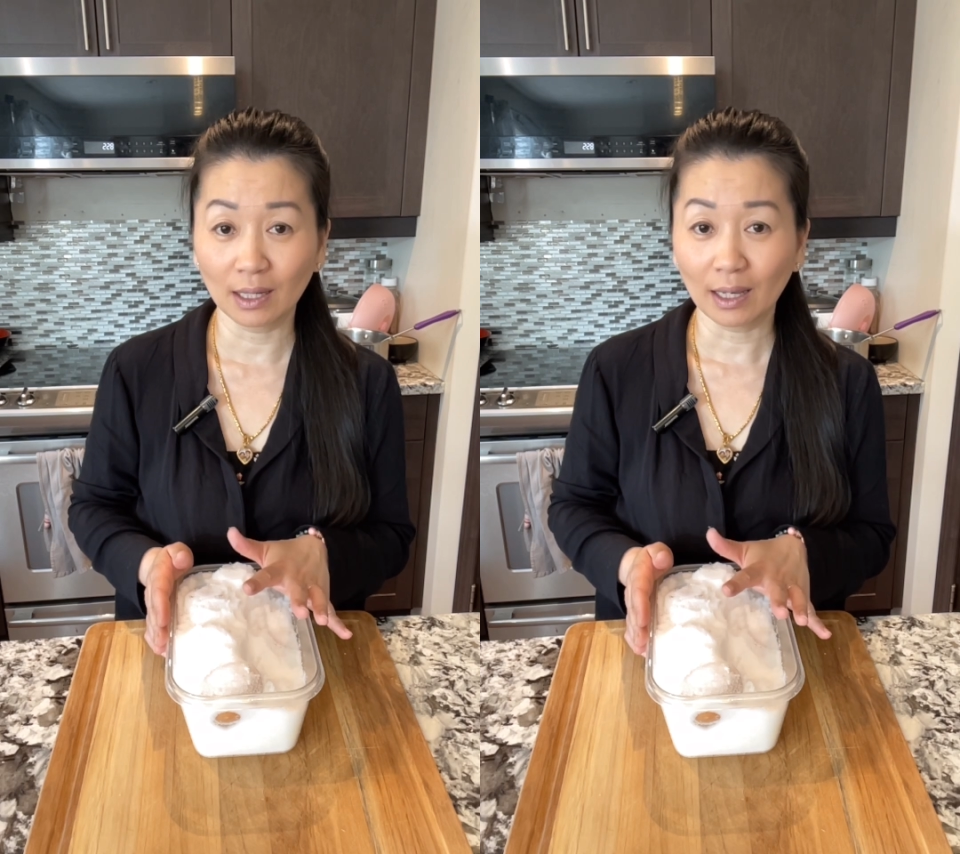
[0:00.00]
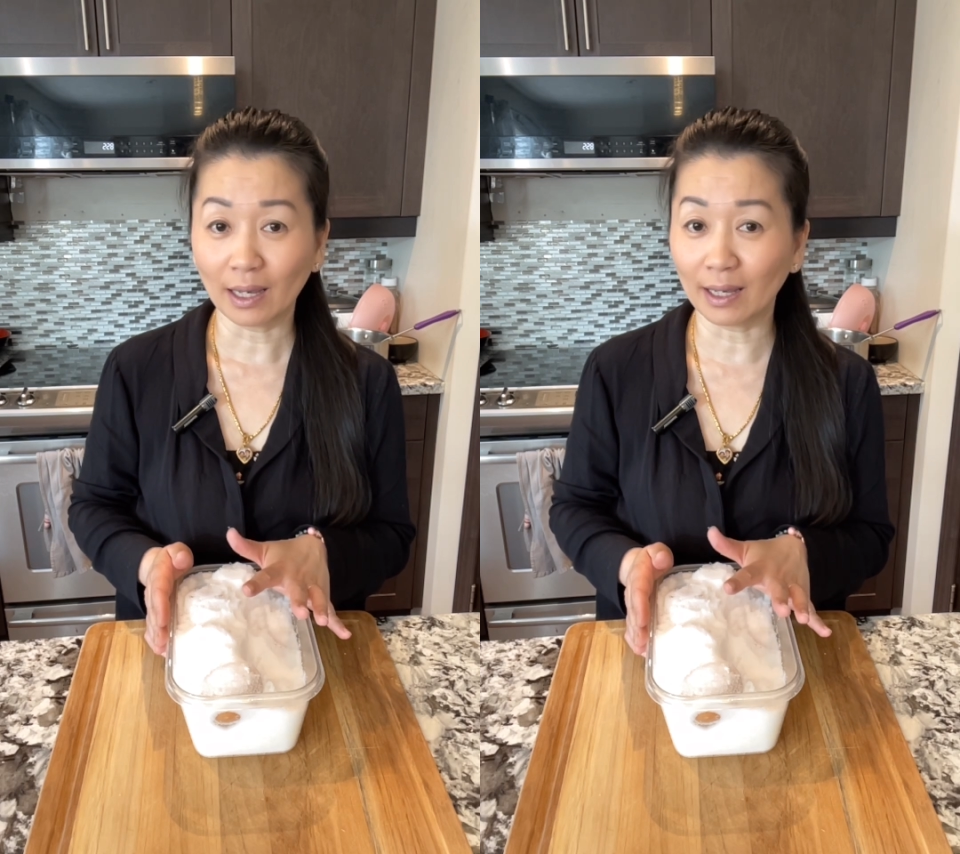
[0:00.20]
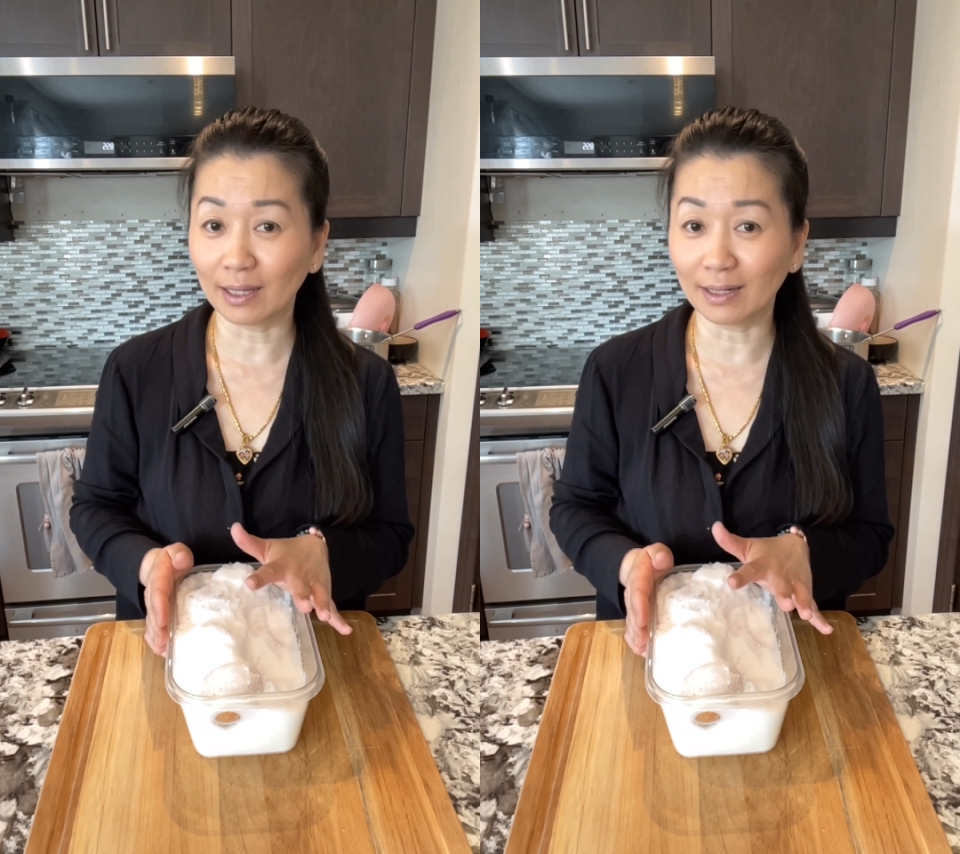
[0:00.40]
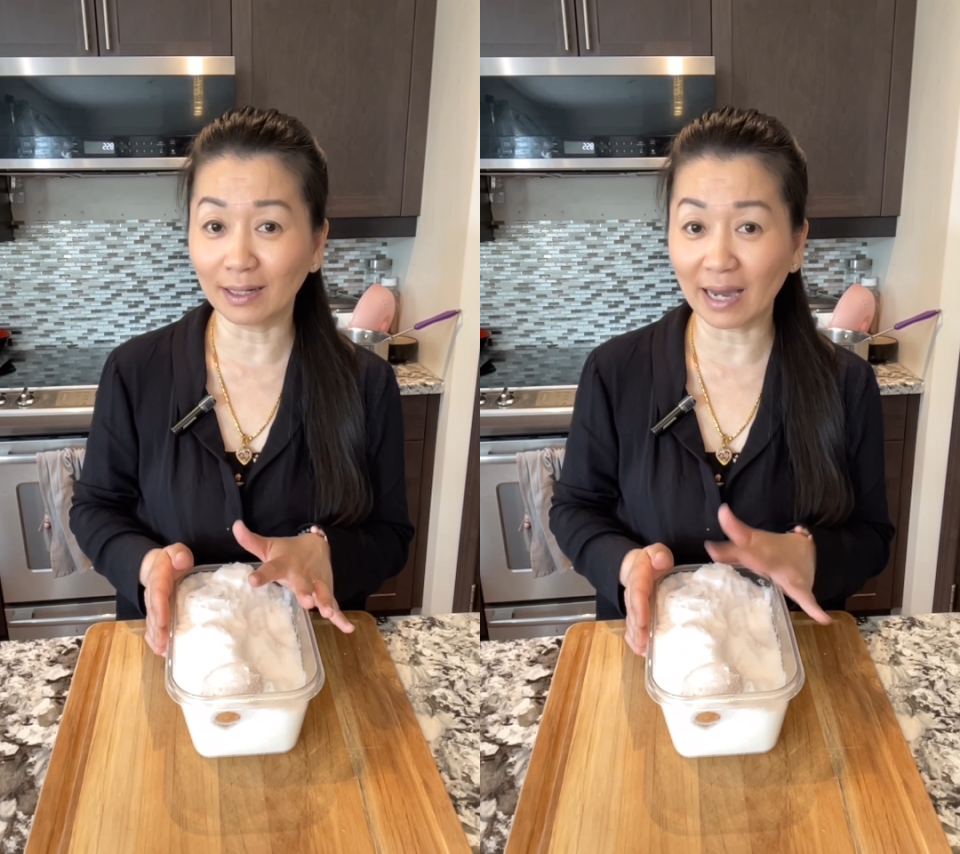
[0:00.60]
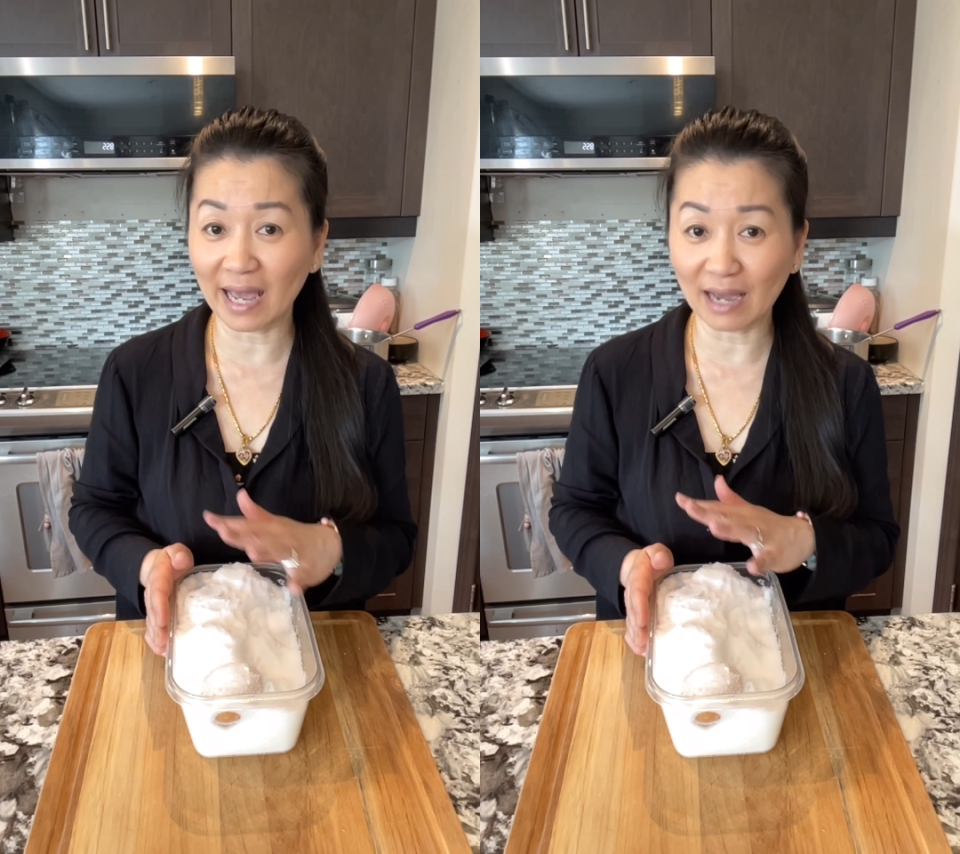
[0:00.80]

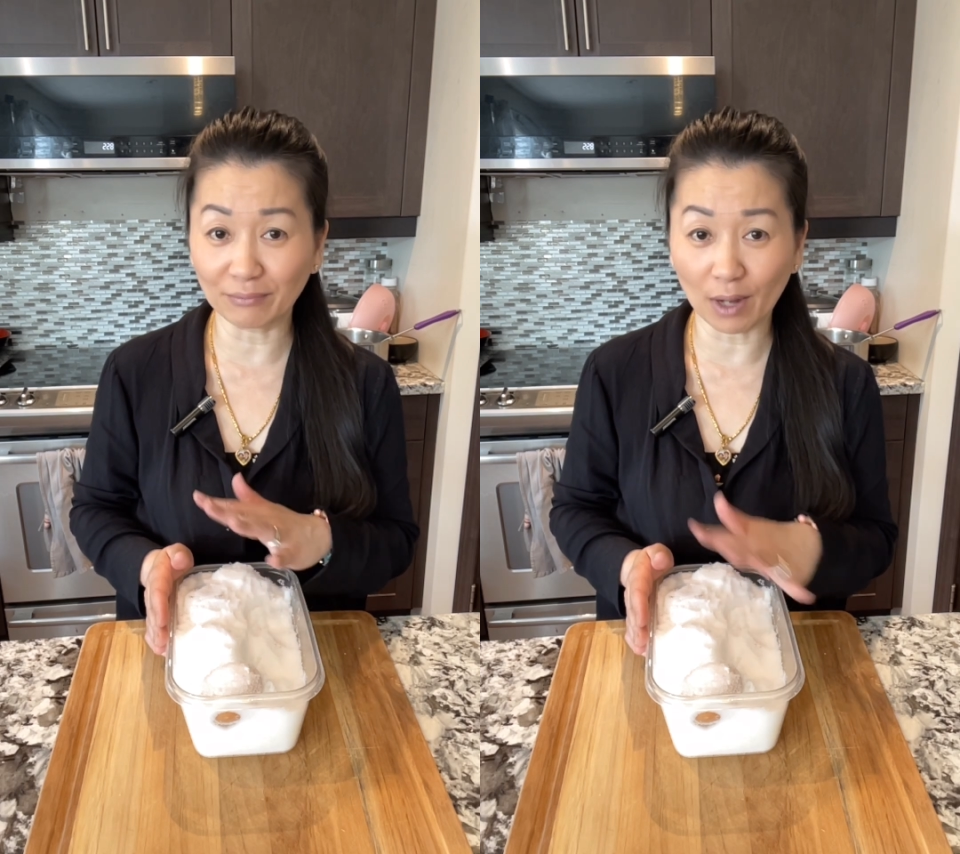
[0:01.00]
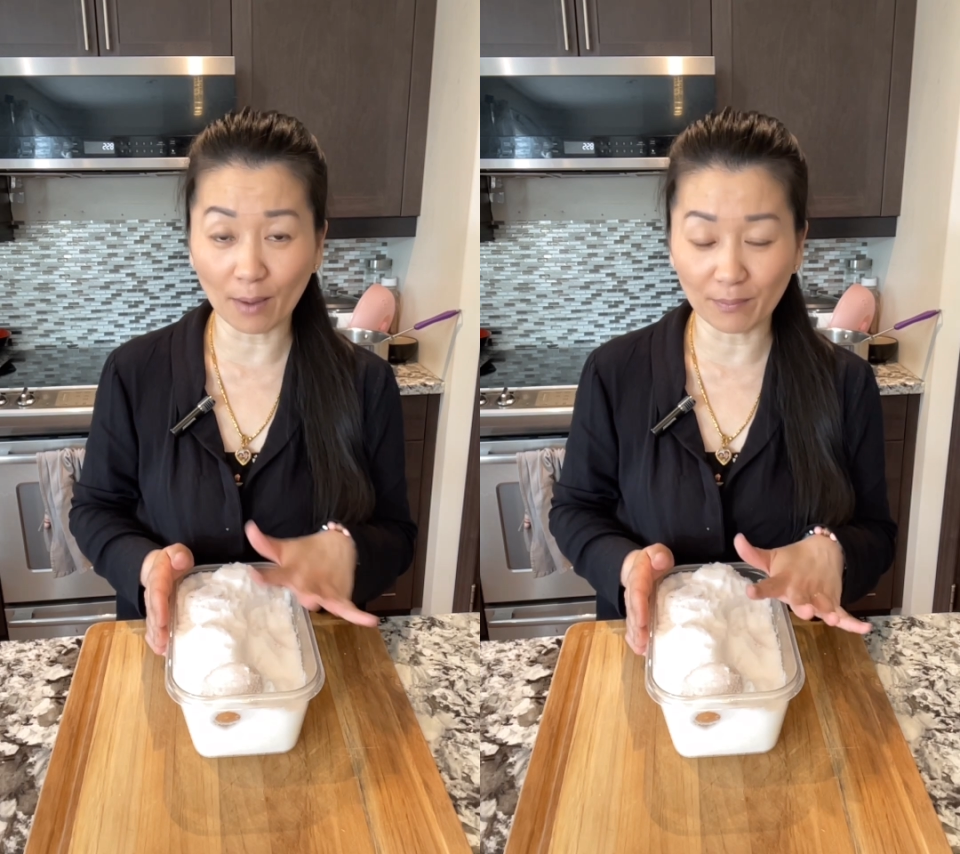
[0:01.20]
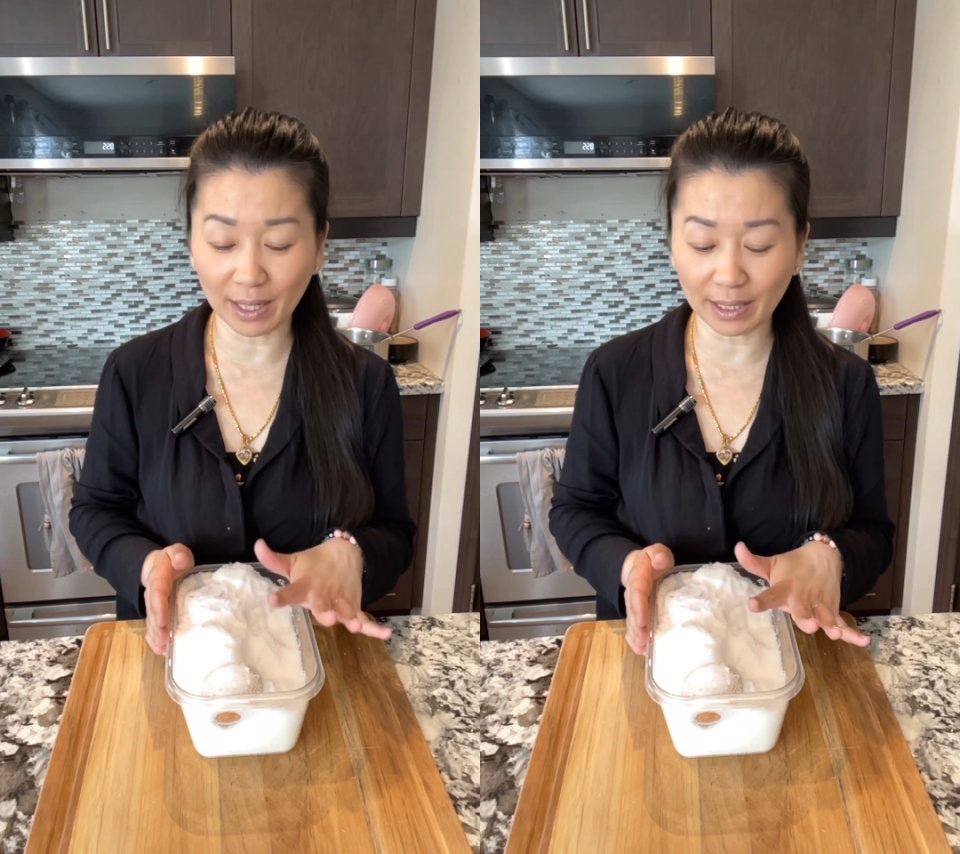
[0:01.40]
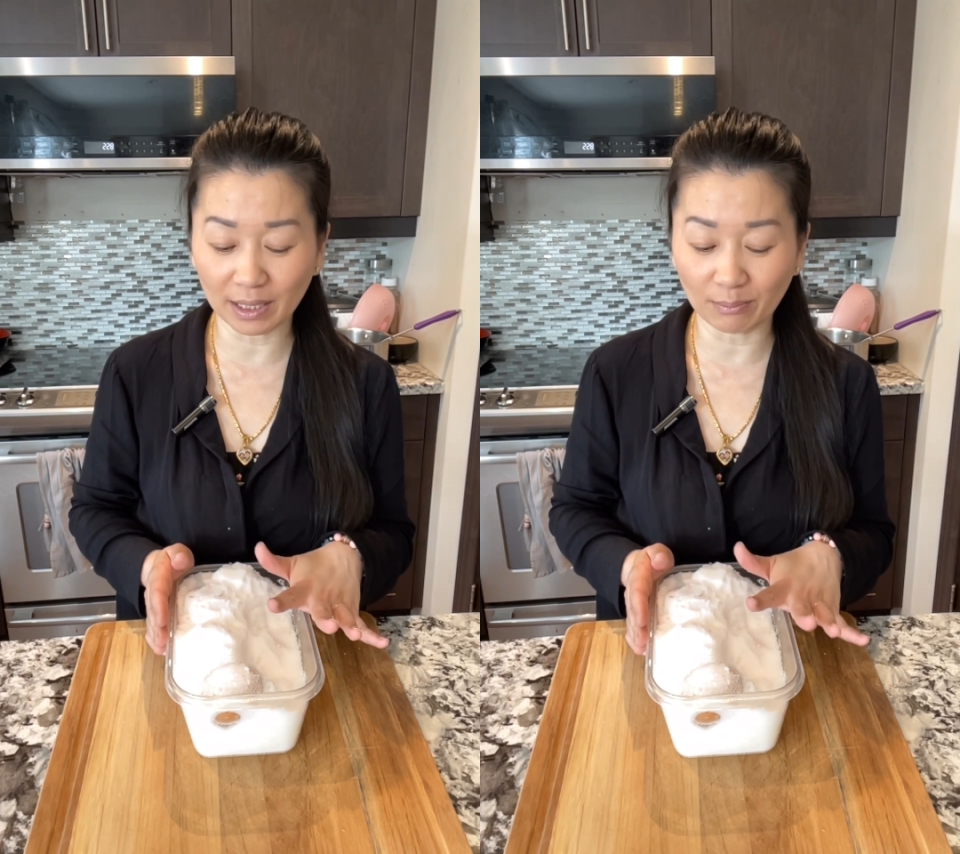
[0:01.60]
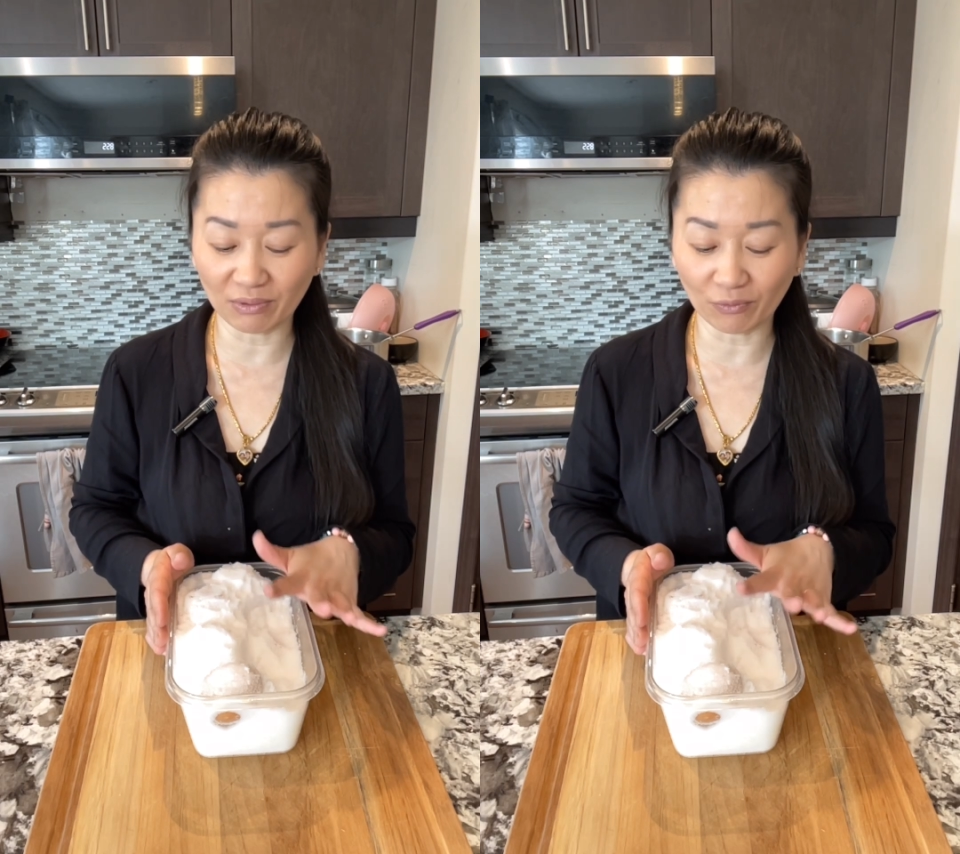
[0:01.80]
And I have not made
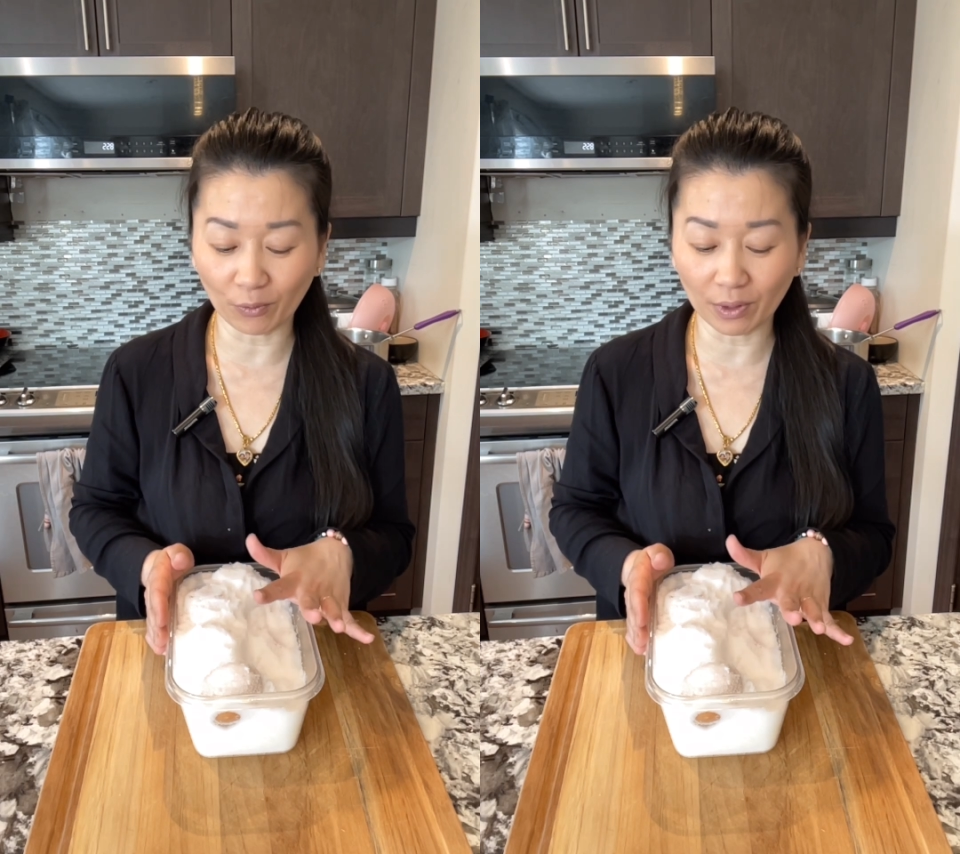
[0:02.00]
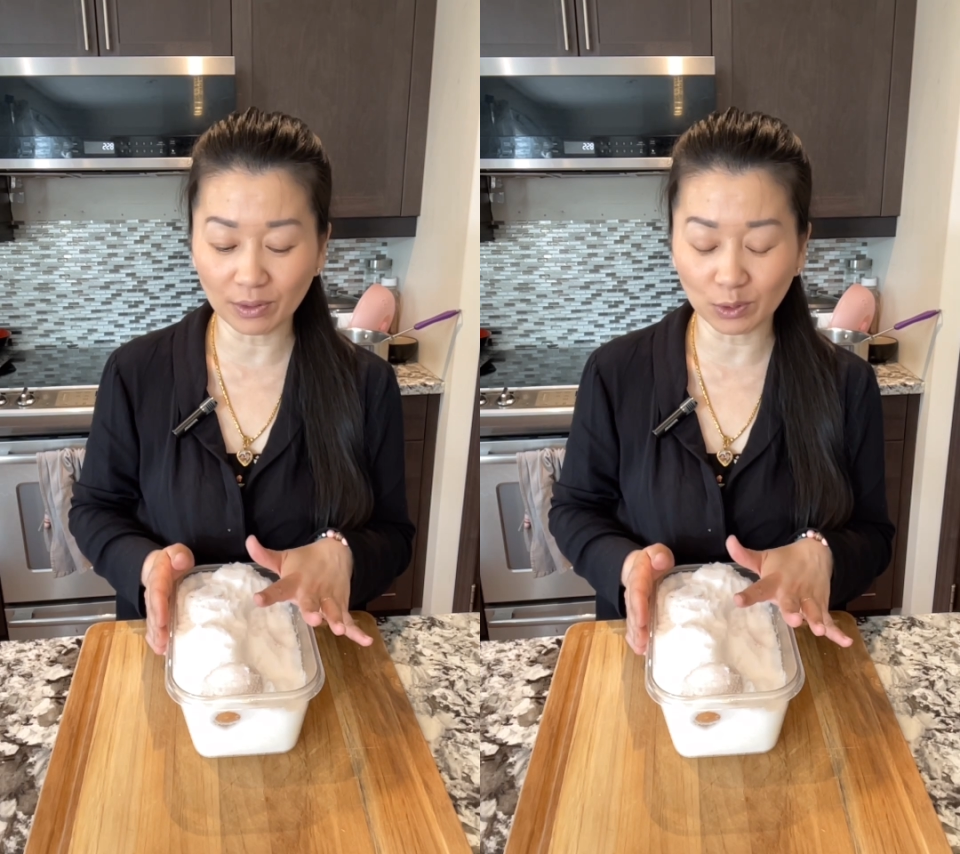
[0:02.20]
it before,